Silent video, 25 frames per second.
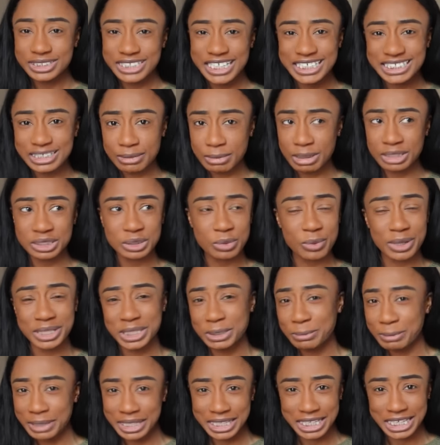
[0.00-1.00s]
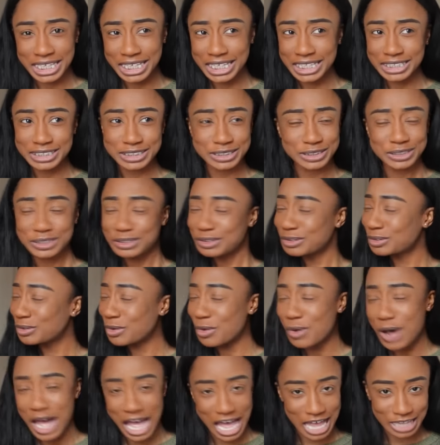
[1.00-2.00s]
Takes about 20 minutes,
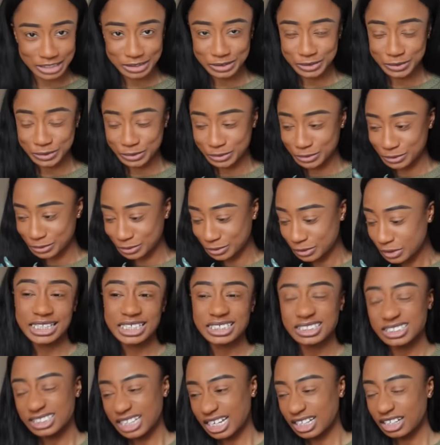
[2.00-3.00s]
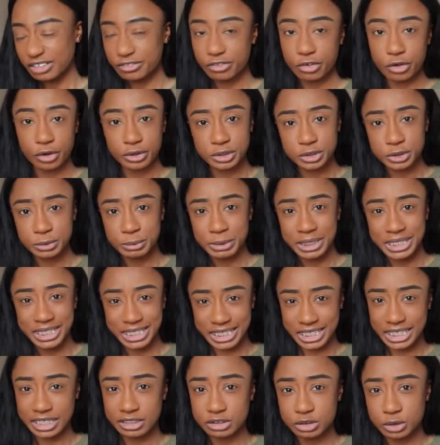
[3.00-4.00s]
no hassle, and this is kind of going to be
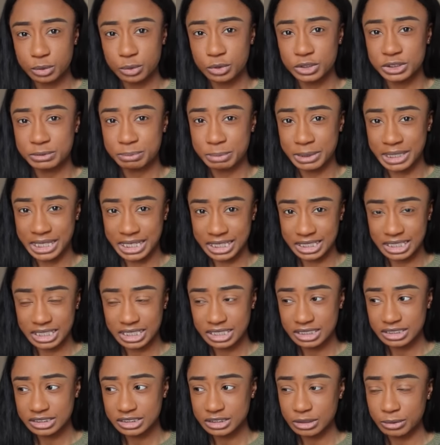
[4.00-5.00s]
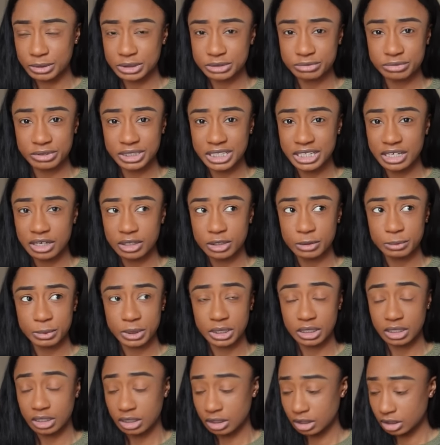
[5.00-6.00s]
geared towards beginners, so it's really going to
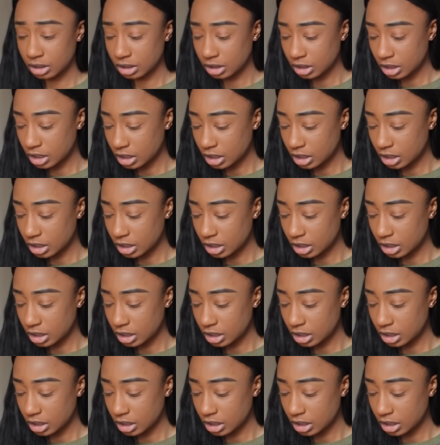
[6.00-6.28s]
be